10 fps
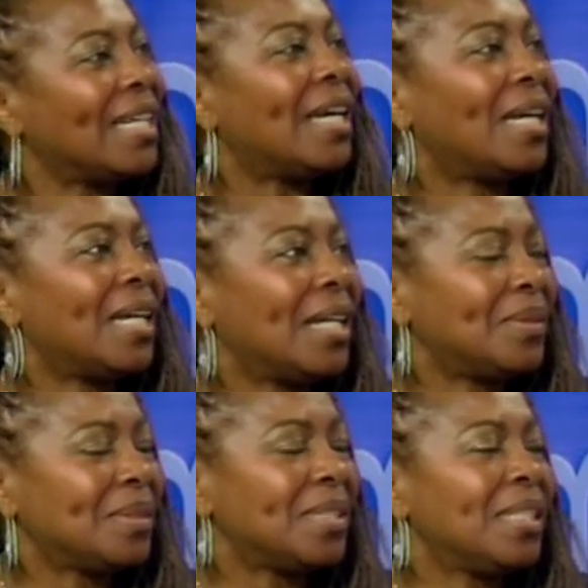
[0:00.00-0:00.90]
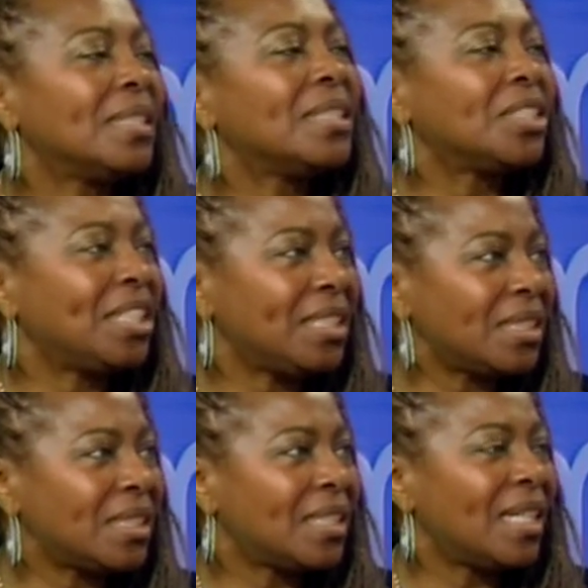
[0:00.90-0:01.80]
Uh, I was an English
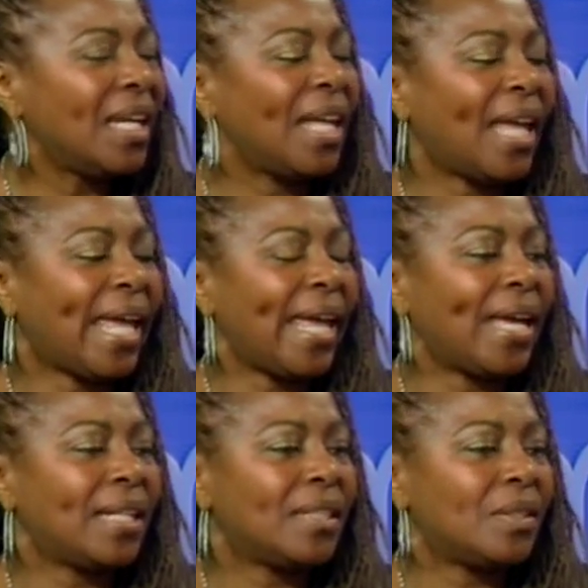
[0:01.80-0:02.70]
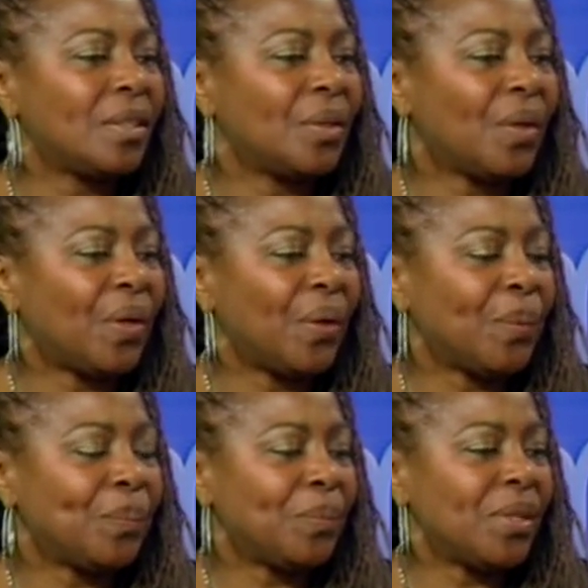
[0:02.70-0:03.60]
teacher, and
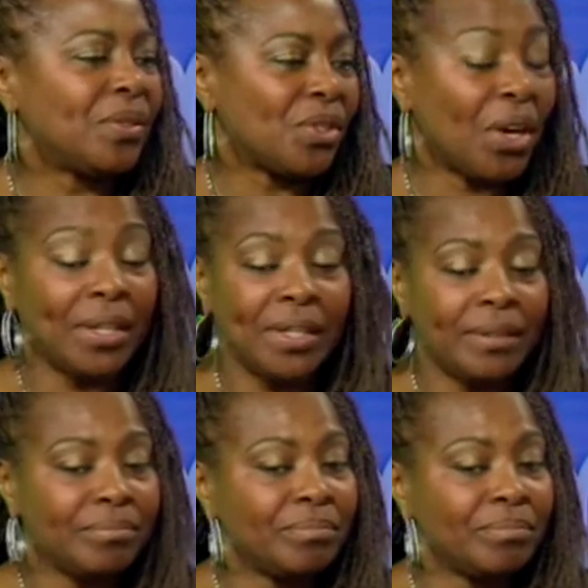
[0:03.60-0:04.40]
um, it started